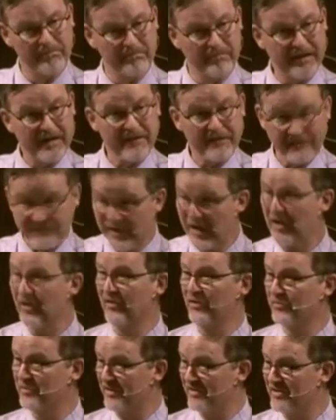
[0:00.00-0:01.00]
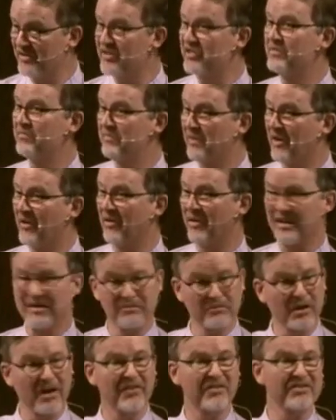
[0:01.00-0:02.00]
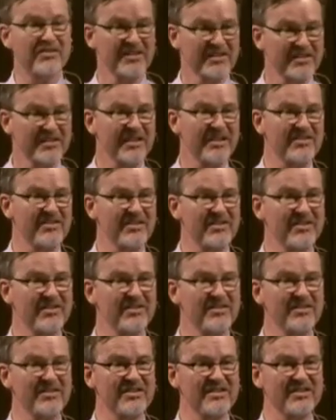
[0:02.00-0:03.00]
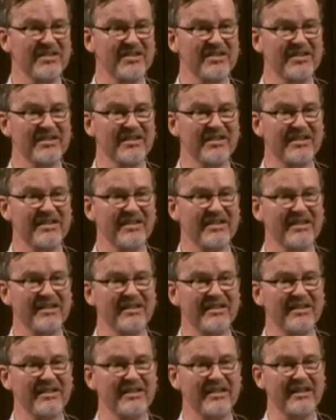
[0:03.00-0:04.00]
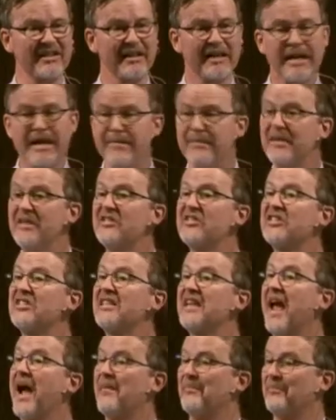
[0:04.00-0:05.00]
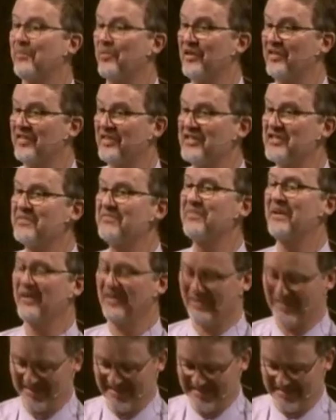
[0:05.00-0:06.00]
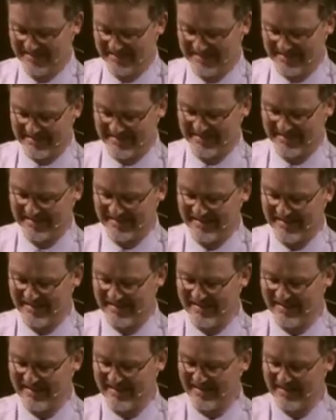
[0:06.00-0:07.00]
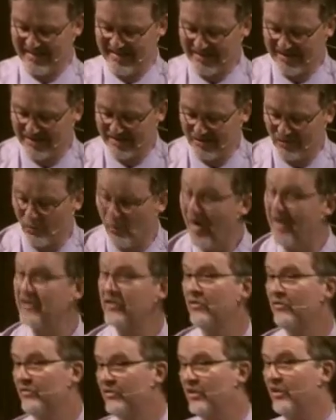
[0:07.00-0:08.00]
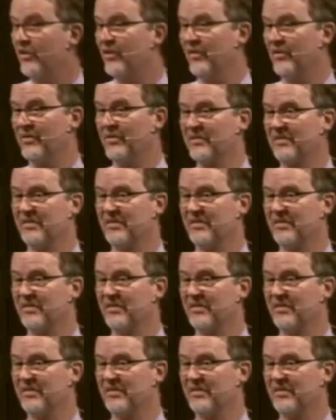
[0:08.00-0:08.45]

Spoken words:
Be filled with the Spirit, brothers and sisters. Keep in step with the Spirit. And when you do,